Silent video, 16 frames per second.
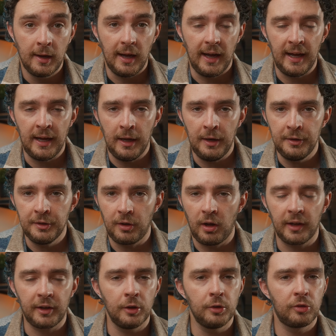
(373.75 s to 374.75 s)
and
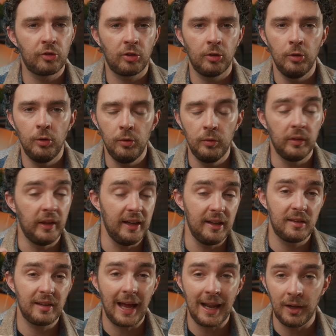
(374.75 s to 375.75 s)
I go to the
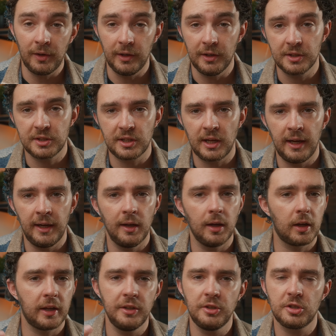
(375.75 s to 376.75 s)
talent and say,
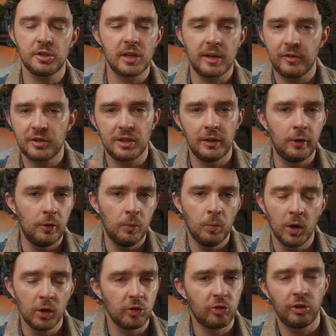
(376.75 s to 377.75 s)
can you just give us a little
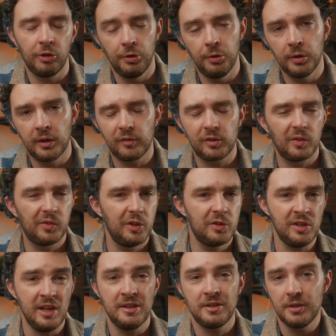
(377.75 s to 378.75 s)
1-2, give us a few
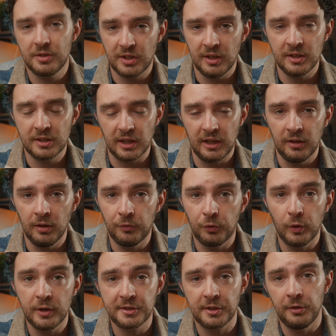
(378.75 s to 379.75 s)
sentences in the
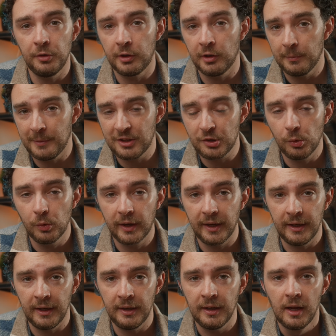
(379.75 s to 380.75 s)
voice that you're going to be
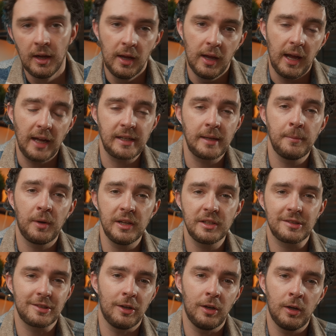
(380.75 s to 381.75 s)
talking in? And they might
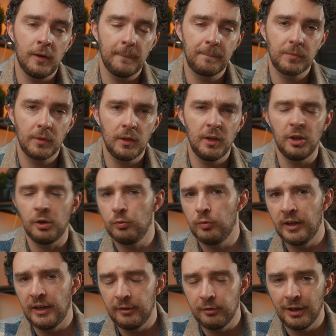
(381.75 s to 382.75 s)
start, you know,
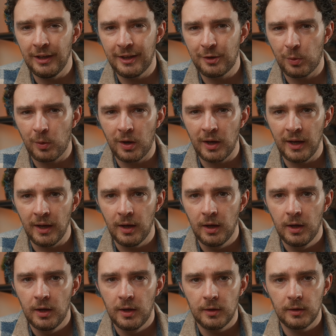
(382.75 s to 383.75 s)
really, really quiet.
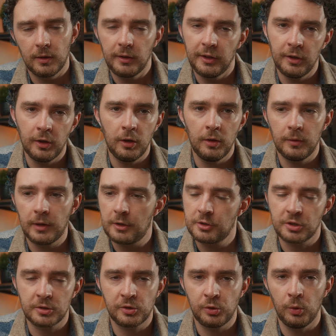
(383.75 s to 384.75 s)
You know, they'll
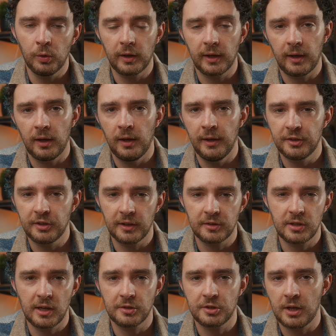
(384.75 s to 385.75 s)
just talk, hi, check,
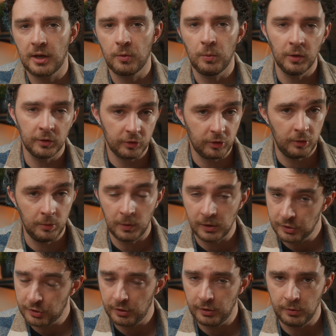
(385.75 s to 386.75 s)
check, check, 1 2
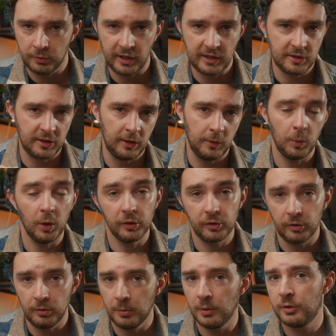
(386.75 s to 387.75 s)
1 2, testing, 1
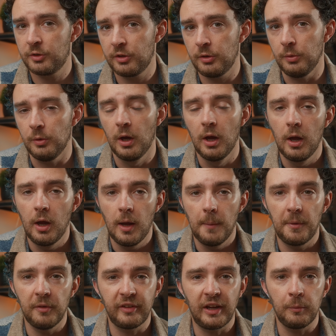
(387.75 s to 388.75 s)
2 1 2.
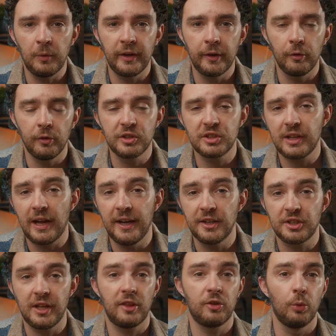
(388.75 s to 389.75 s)
But then when they're on
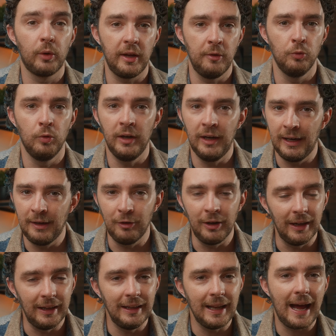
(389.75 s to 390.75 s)
stage, they're talking really,
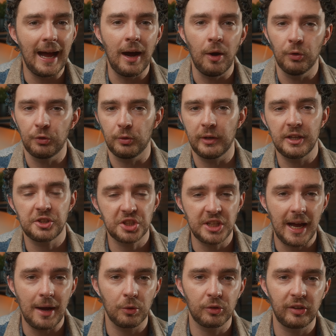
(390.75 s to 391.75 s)
really loud, or they're
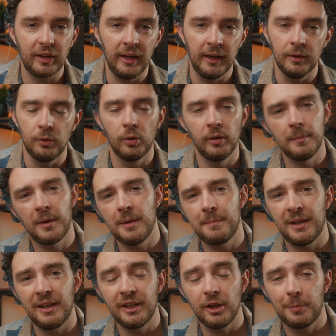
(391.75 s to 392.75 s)
shouting, or it might
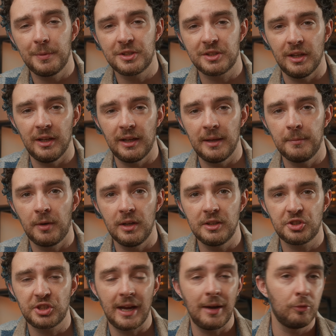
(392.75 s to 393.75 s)
be the opposite. They
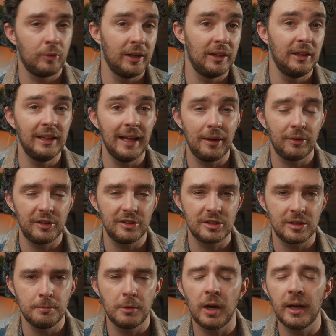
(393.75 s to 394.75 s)
might shout really loud into
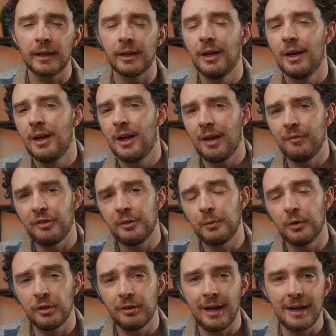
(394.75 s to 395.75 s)
the mic, and then
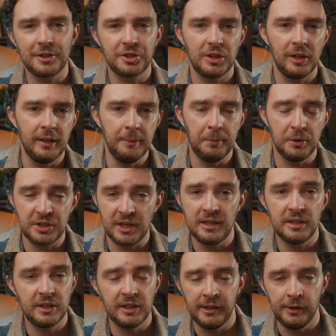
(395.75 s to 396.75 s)
when they're actually
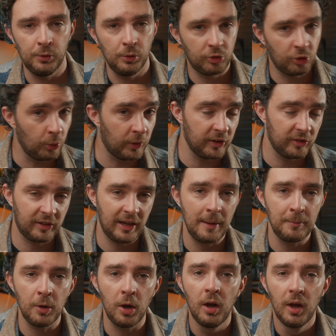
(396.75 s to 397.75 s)
presenting or talking to
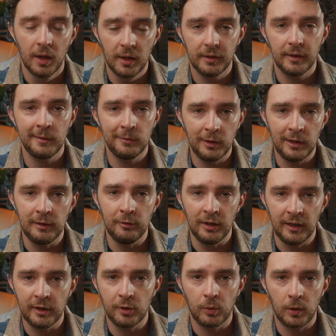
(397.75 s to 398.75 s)
camera, they're really,
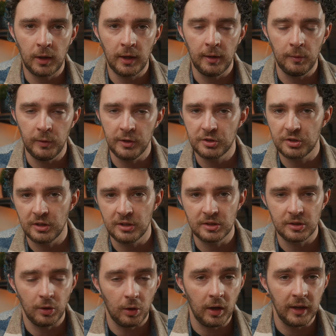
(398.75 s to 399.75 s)
really quiet, which
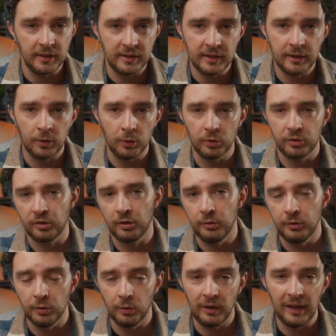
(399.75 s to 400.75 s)
is not ideal. So
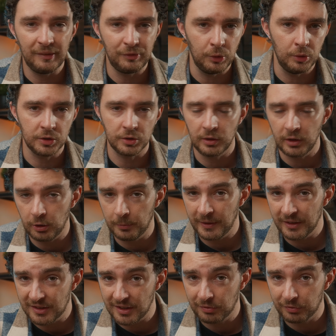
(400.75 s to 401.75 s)
your levels are a little
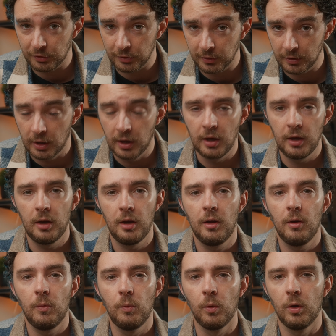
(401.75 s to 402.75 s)
bit different.
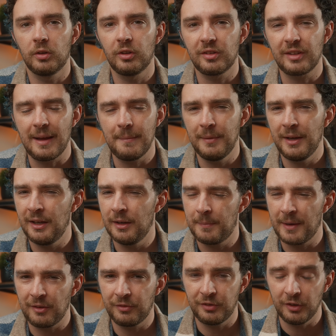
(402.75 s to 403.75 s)
What does that mean
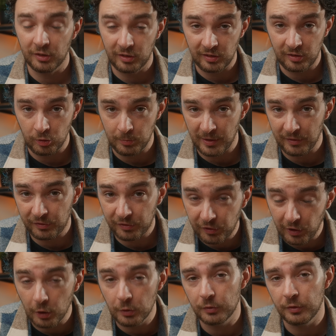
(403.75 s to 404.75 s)
about 32-bit
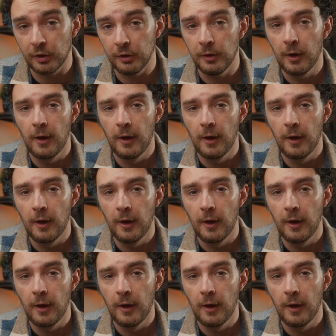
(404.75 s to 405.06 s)
float though?